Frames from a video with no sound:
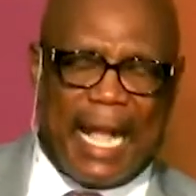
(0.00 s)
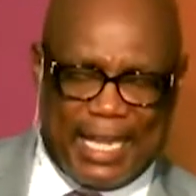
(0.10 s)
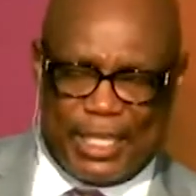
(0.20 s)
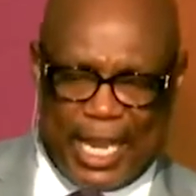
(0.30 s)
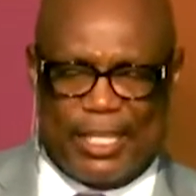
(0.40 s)

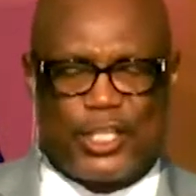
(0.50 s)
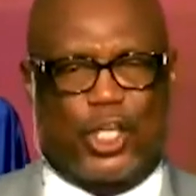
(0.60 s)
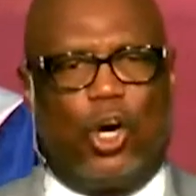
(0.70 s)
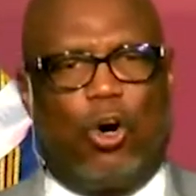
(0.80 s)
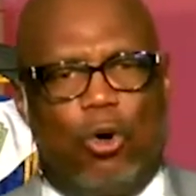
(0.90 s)
And, and
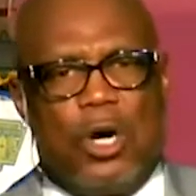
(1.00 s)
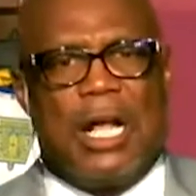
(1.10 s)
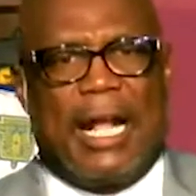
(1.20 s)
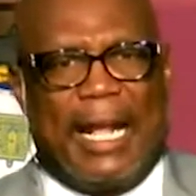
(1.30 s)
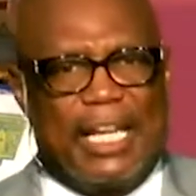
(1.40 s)
so
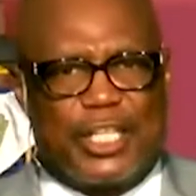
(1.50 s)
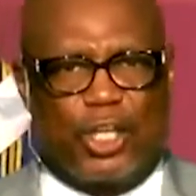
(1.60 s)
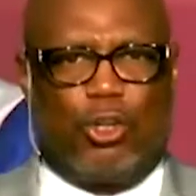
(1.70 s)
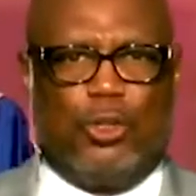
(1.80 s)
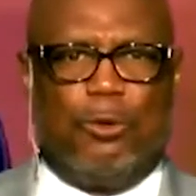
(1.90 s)
and
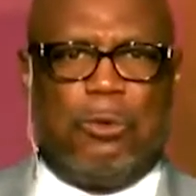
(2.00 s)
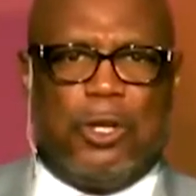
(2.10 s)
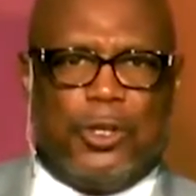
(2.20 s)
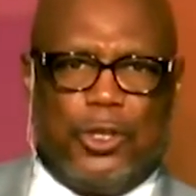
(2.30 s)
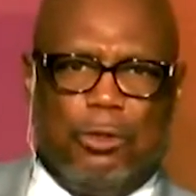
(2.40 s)
so
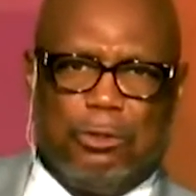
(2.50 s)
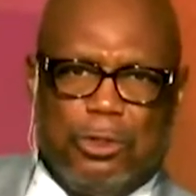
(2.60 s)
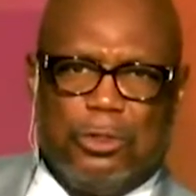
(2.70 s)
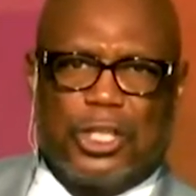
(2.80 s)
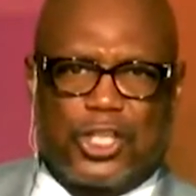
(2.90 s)
you you
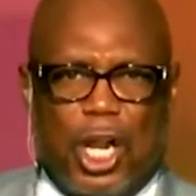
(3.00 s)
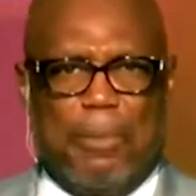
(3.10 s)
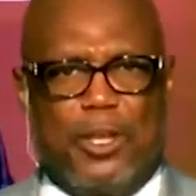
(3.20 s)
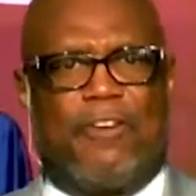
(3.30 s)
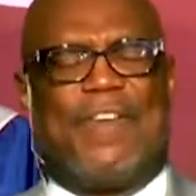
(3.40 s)
you
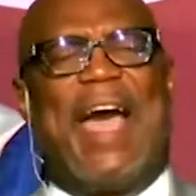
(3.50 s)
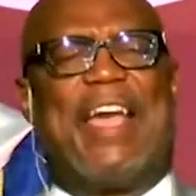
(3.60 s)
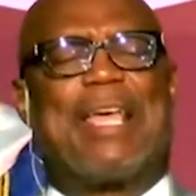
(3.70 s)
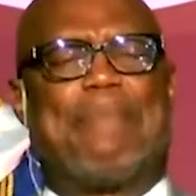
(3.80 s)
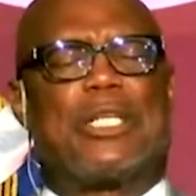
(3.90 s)
determine your
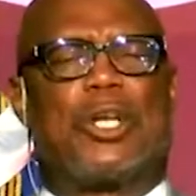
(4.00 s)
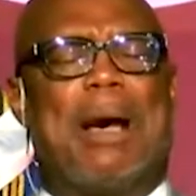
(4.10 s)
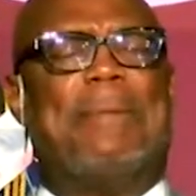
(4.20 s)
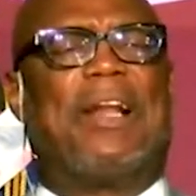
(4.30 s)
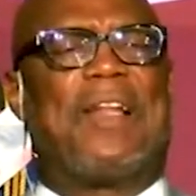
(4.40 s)
value based on
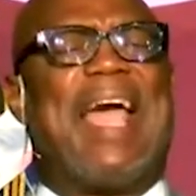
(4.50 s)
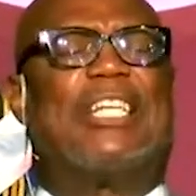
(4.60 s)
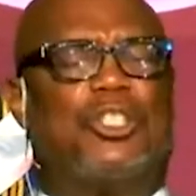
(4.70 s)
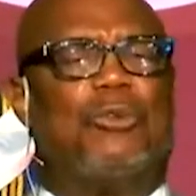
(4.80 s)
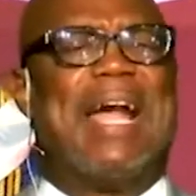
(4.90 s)
how many
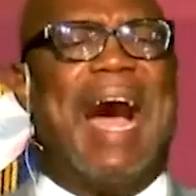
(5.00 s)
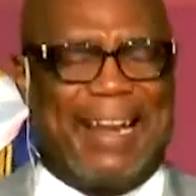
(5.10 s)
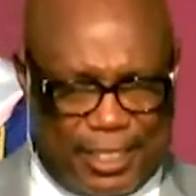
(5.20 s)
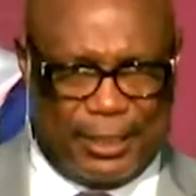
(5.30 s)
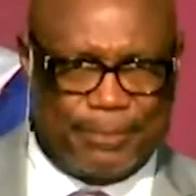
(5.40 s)
likes you
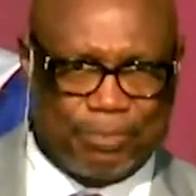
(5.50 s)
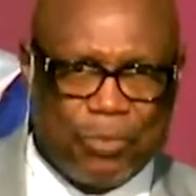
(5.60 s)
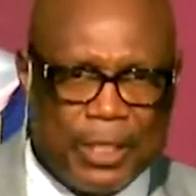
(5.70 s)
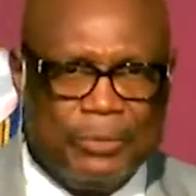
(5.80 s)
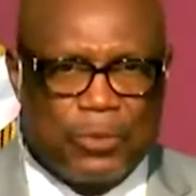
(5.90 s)
got
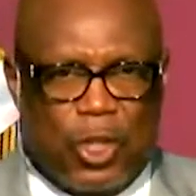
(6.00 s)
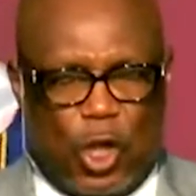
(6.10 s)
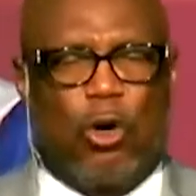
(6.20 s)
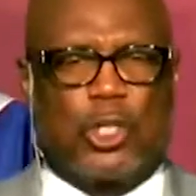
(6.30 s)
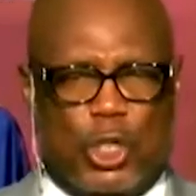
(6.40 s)

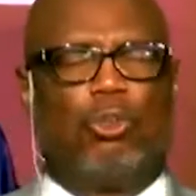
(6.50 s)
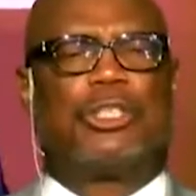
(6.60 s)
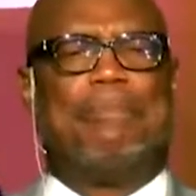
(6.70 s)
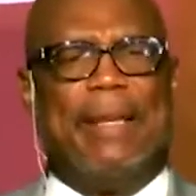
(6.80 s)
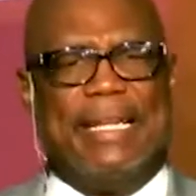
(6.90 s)
on
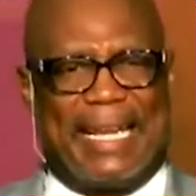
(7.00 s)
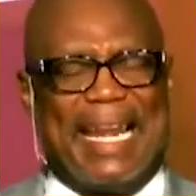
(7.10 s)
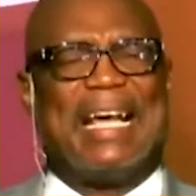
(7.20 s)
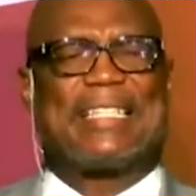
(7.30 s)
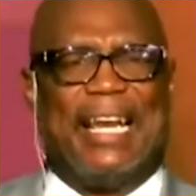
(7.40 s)
social media. Can
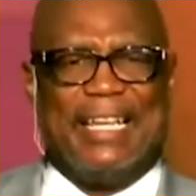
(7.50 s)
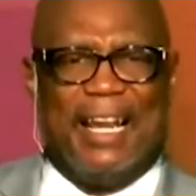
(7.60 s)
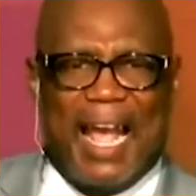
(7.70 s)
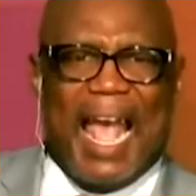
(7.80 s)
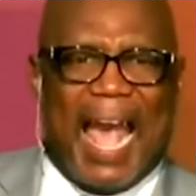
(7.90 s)
I tell you,
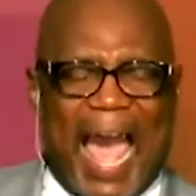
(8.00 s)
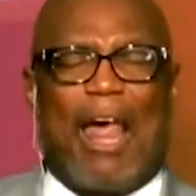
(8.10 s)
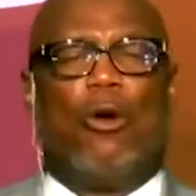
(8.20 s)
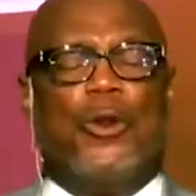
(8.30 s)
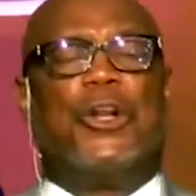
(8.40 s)

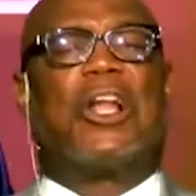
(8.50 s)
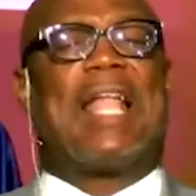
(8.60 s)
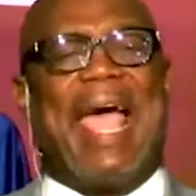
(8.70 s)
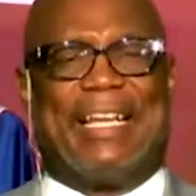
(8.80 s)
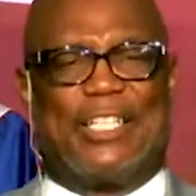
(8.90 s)
I don't need a
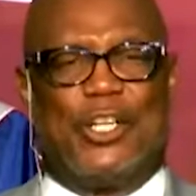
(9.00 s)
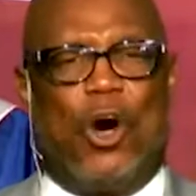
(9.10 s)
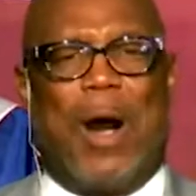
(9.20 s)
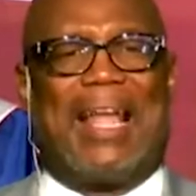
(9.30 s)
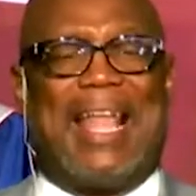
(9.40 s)
like to
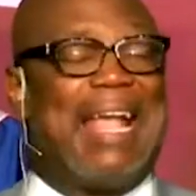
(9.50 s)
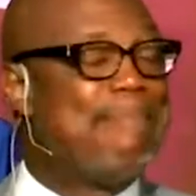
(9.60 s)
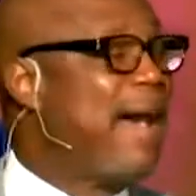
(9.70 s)
know I like